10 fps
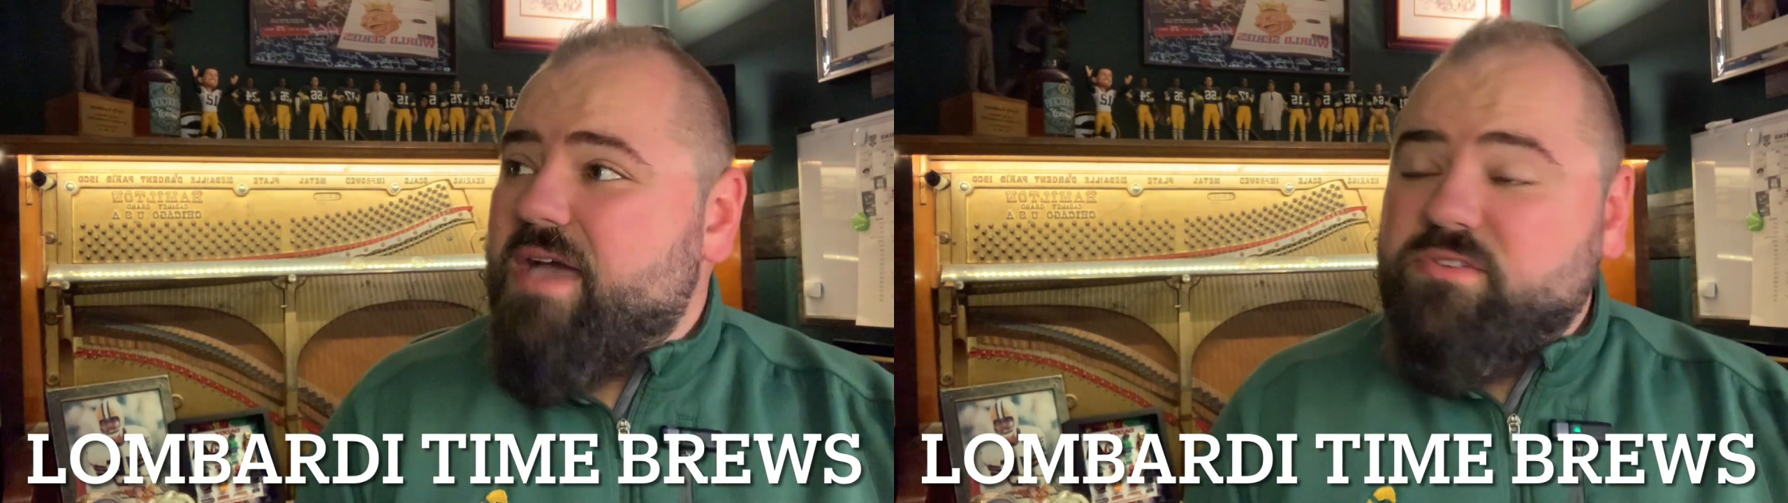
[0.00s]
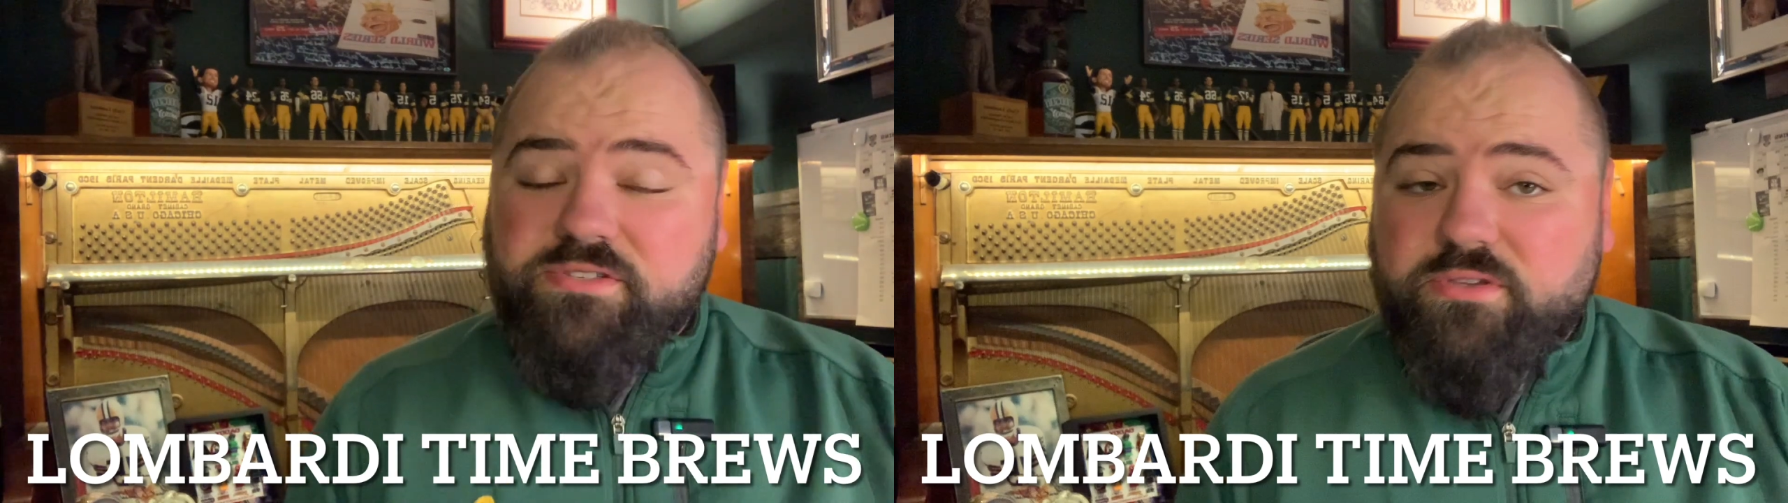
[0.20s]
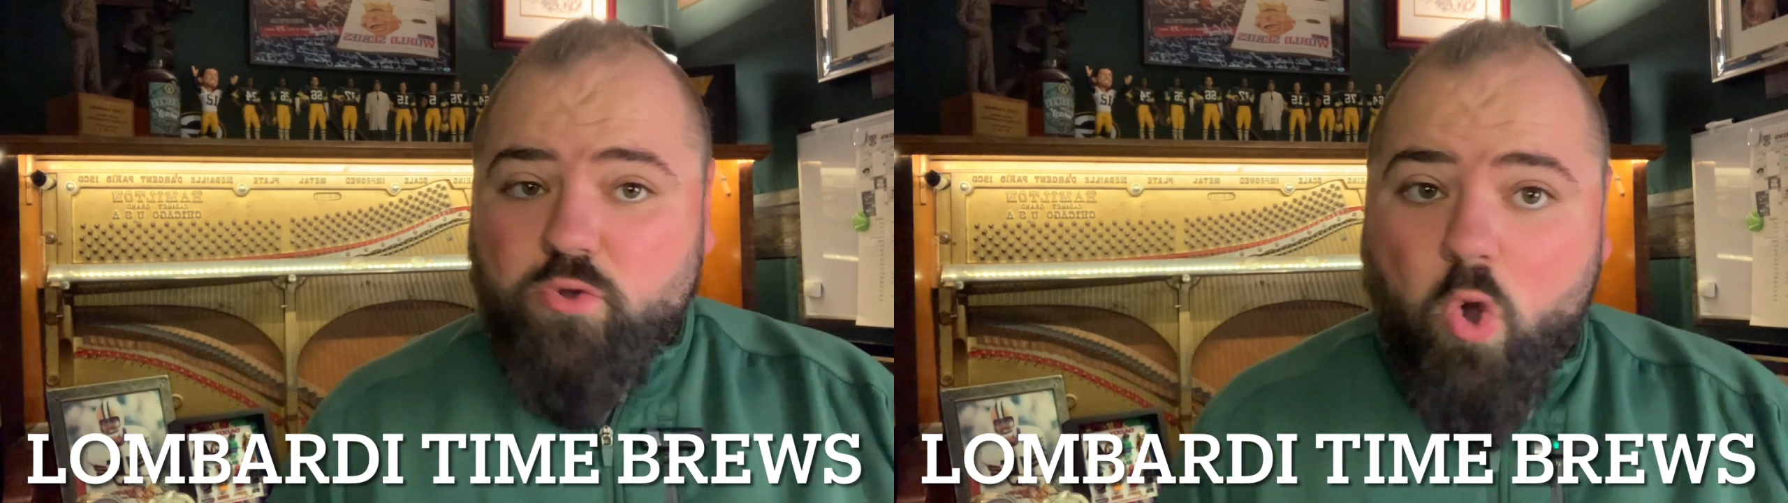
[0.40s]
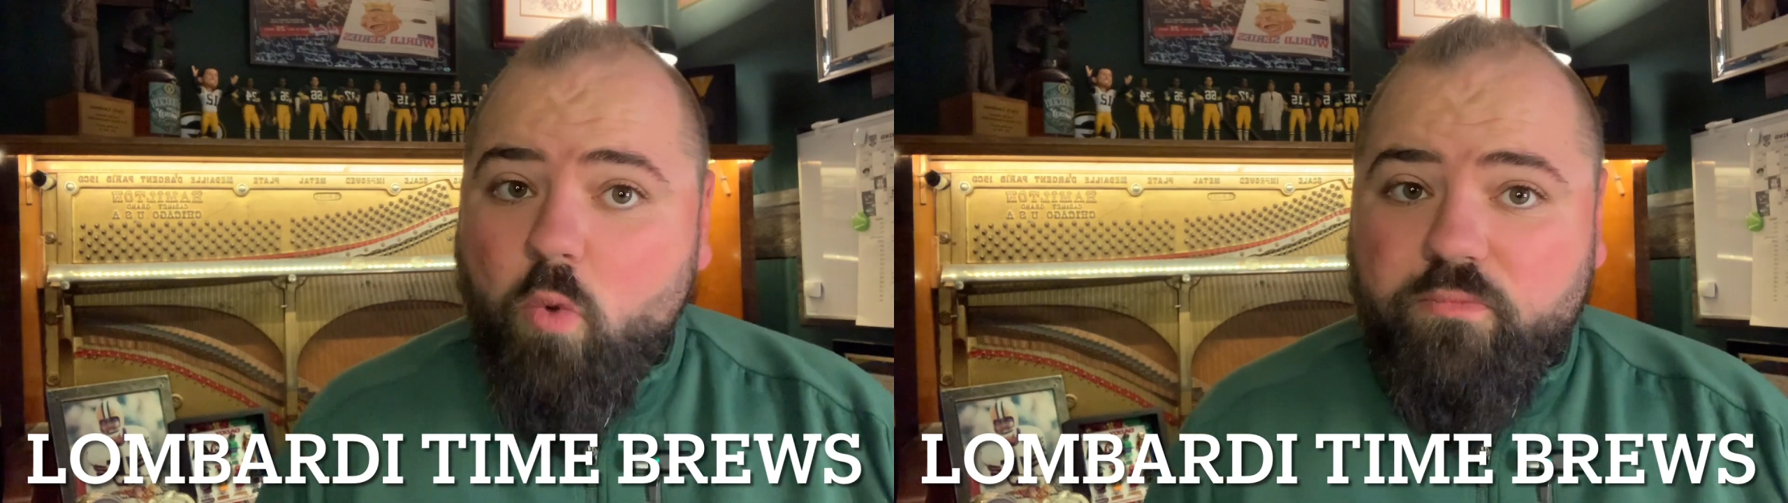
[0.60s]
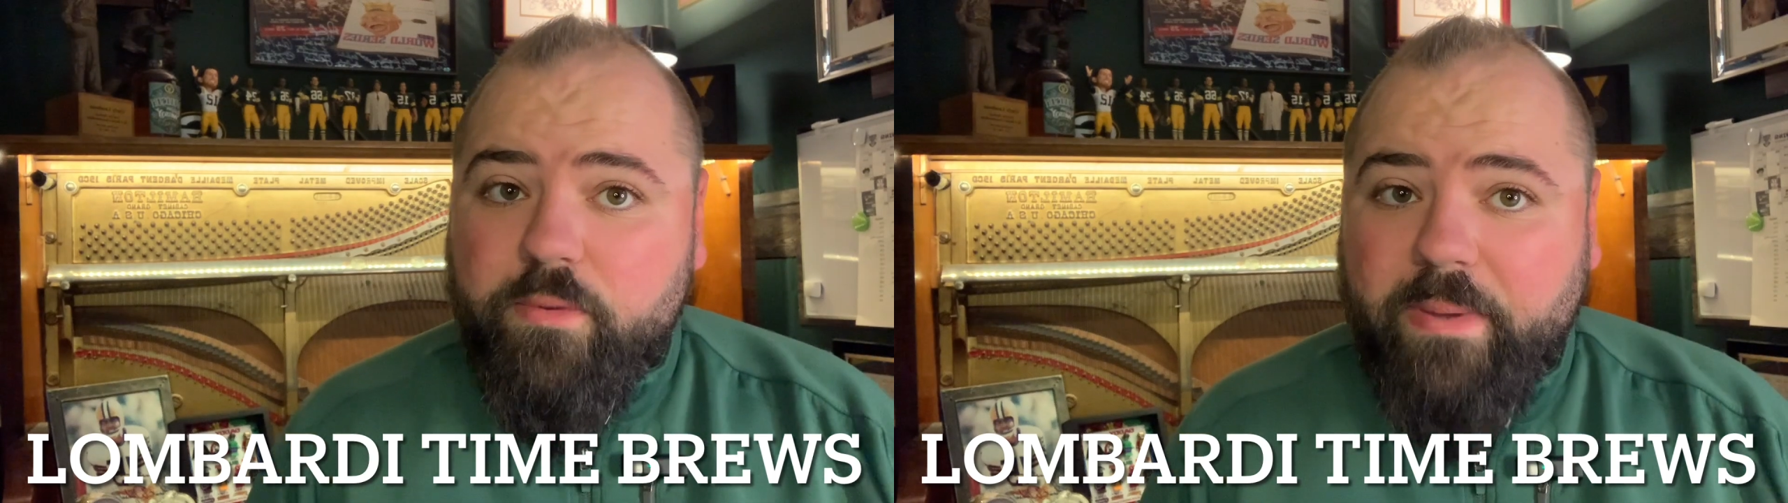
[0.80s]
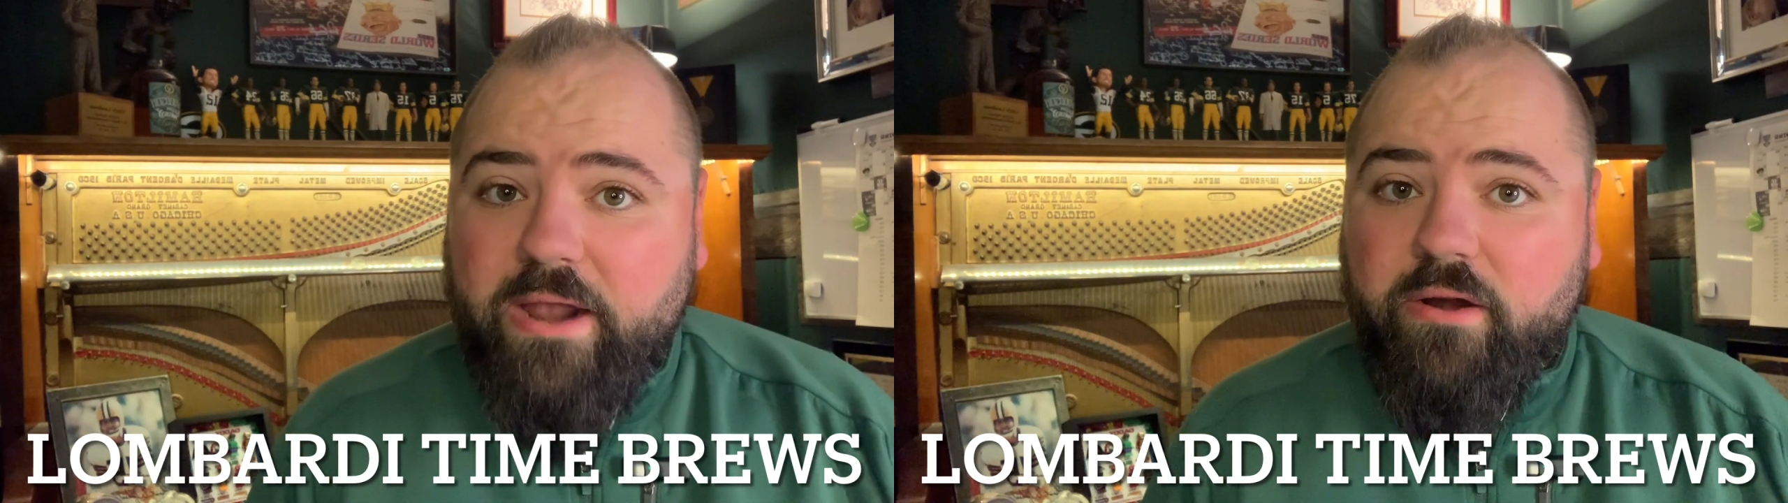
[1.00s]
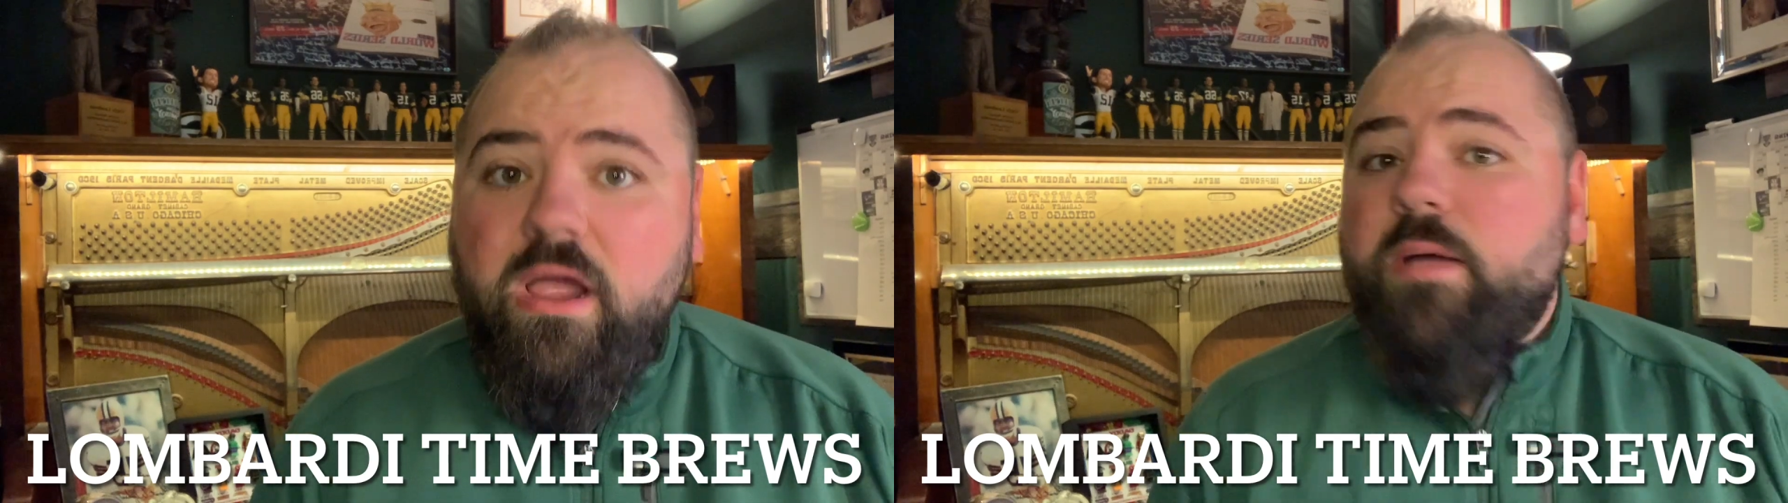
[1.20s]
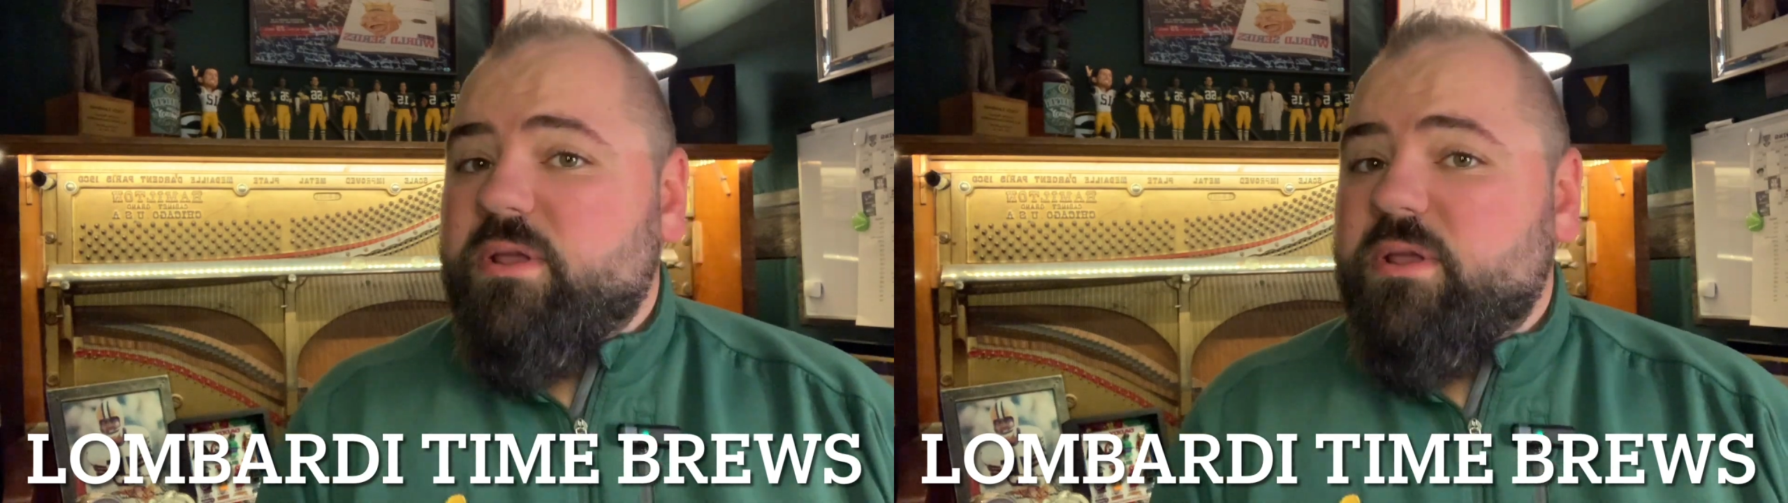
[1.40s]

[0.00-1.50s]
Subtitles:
obviously you hope for better,